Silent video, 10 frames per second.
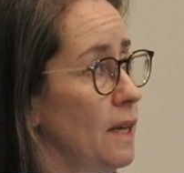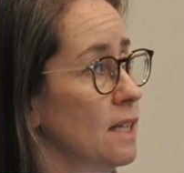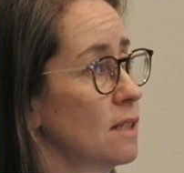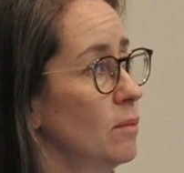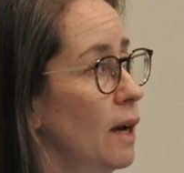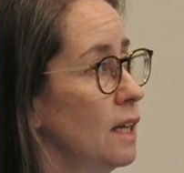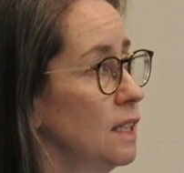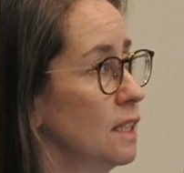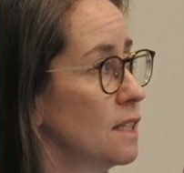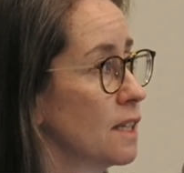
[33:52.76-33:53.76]
SMA
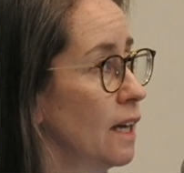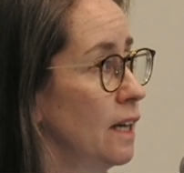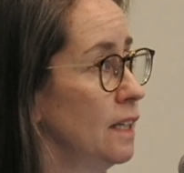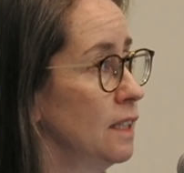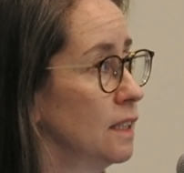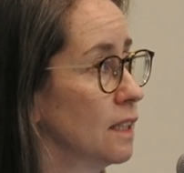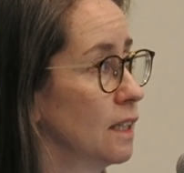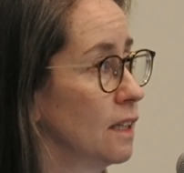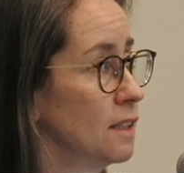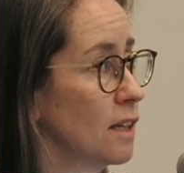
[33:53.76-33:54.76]
is a
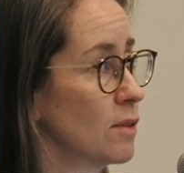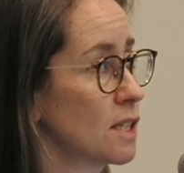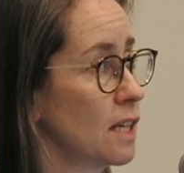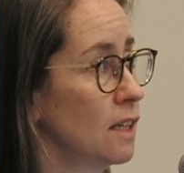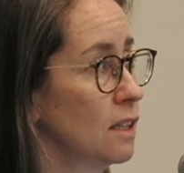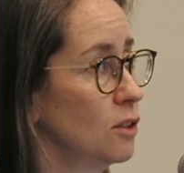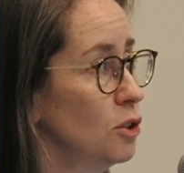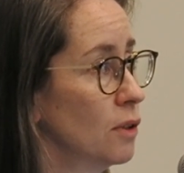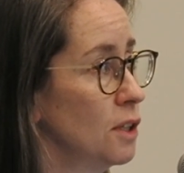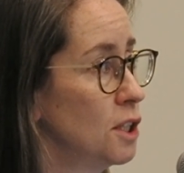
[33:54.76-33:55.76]
devastating
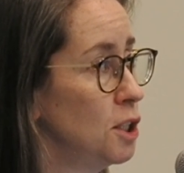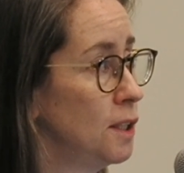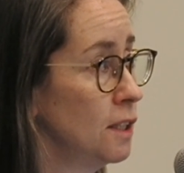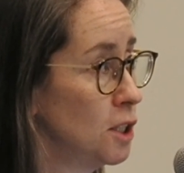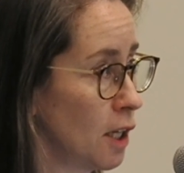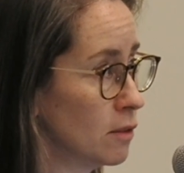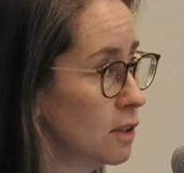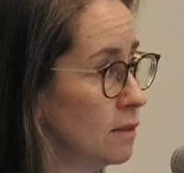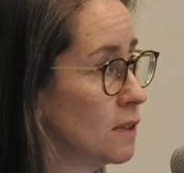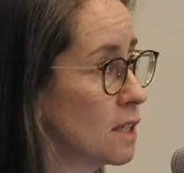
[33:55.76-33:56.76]

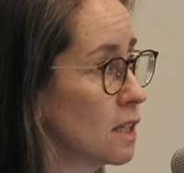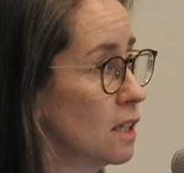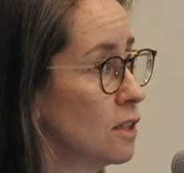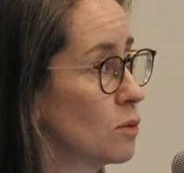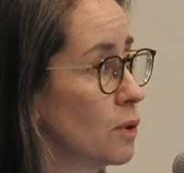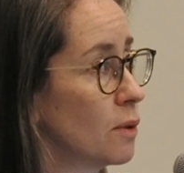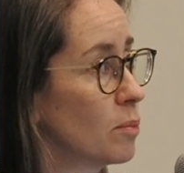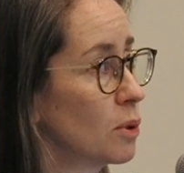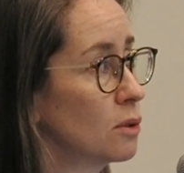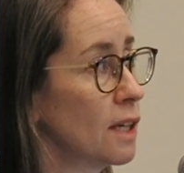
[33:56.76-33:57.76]
neurodegenerative disease with the
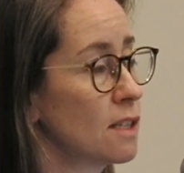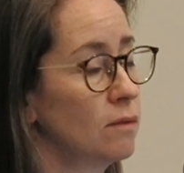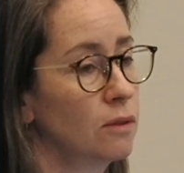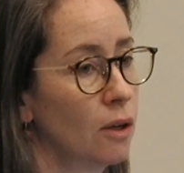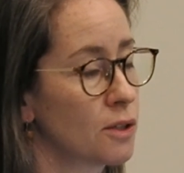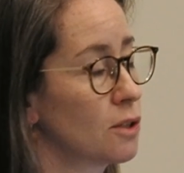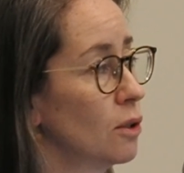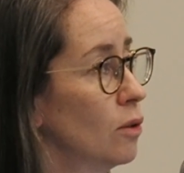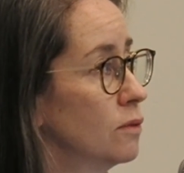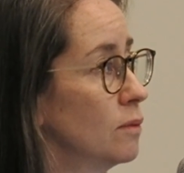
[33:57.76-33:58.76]
progressive loss
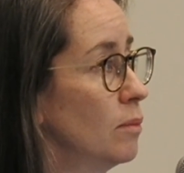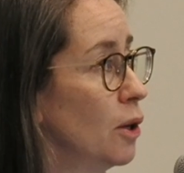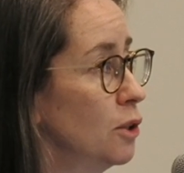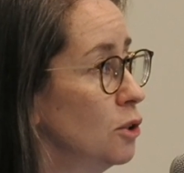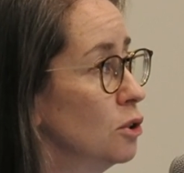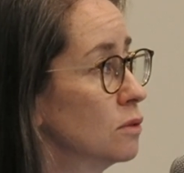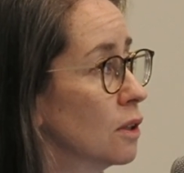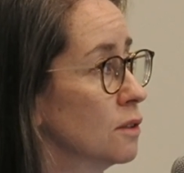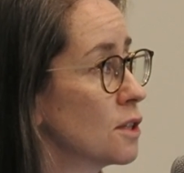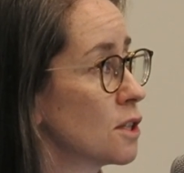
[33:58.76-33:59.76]
of motor
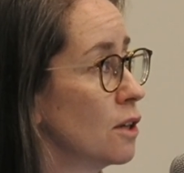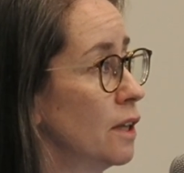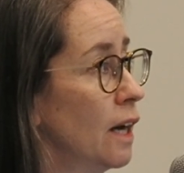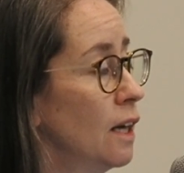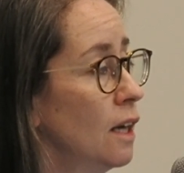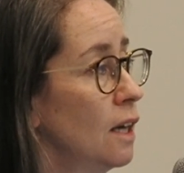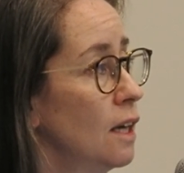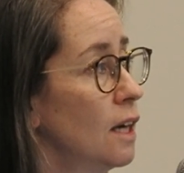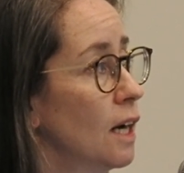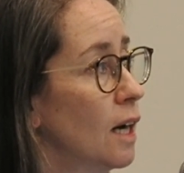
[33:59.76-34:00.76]
neurons, so that
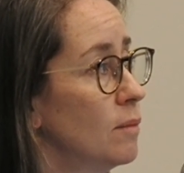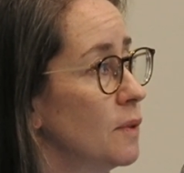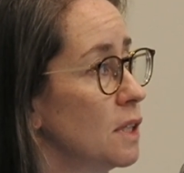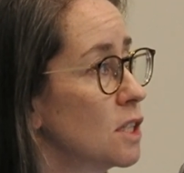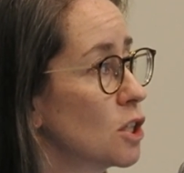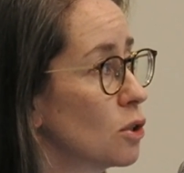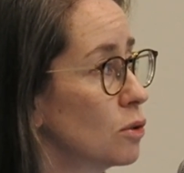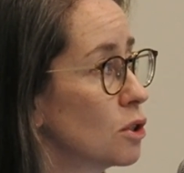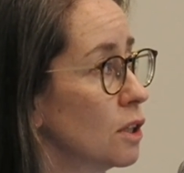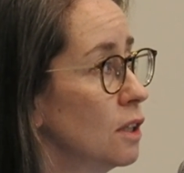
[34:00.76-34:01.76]
these
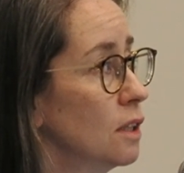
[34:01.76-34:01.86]
children